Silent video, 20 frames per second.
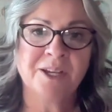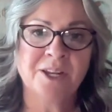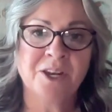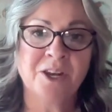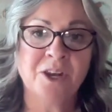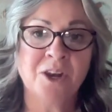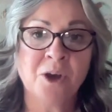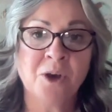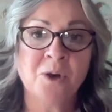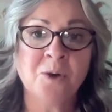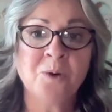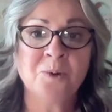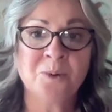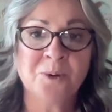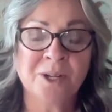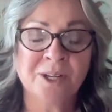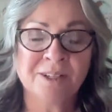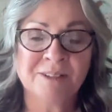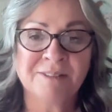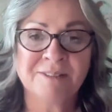
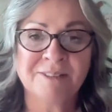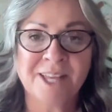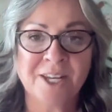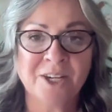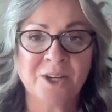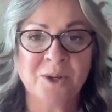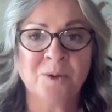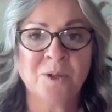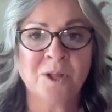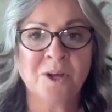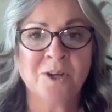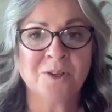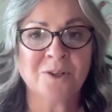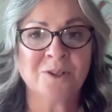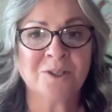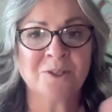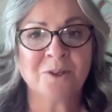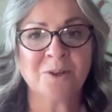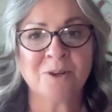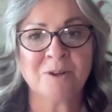known that no longer
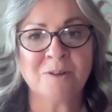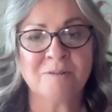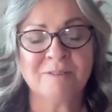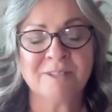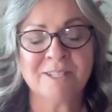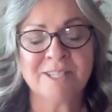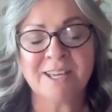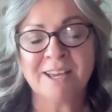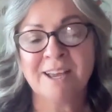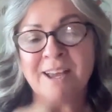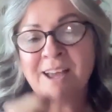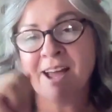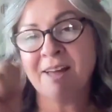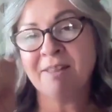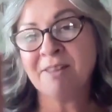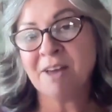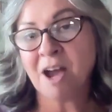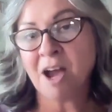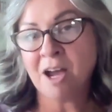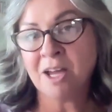serves
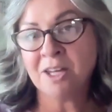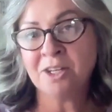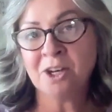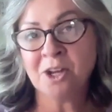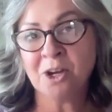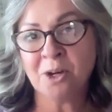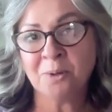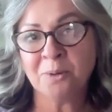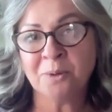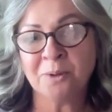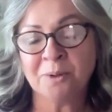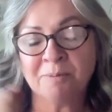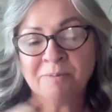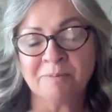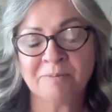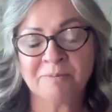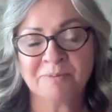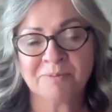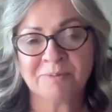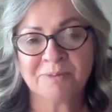and the unknown
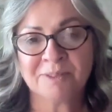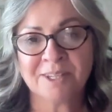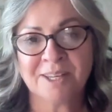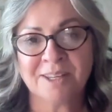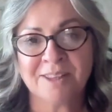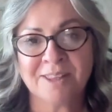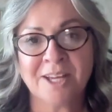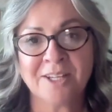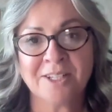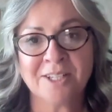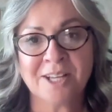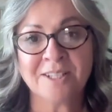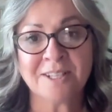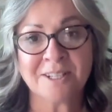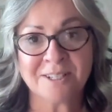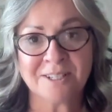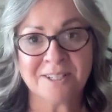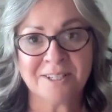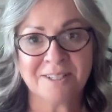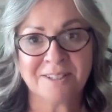that
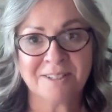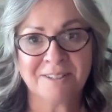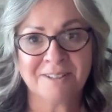doesn't,